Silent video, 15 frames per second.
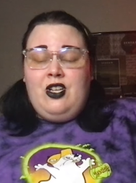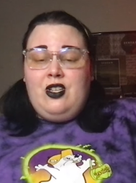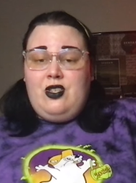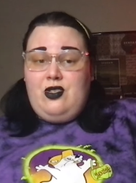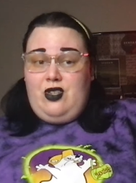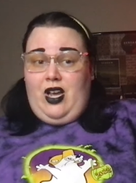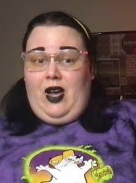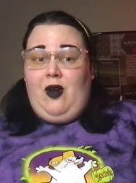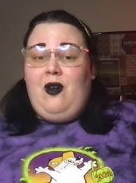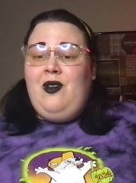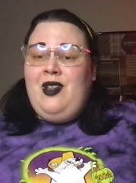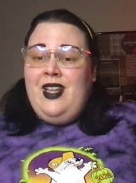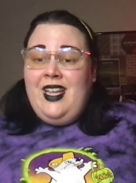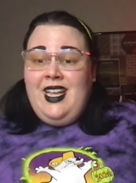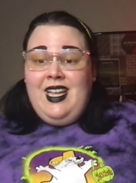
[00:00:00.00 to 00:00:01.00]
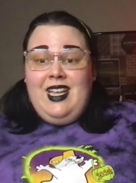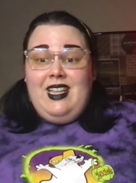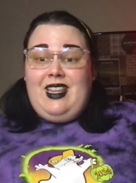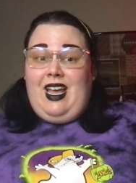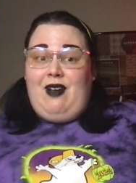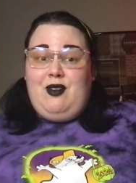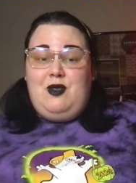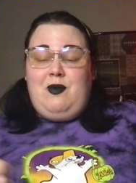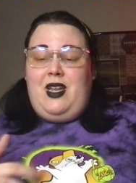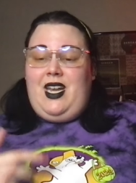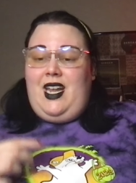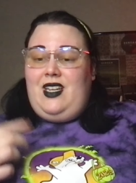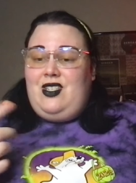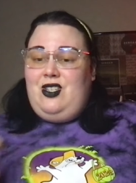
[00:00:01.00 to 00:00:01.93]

So that was Monday.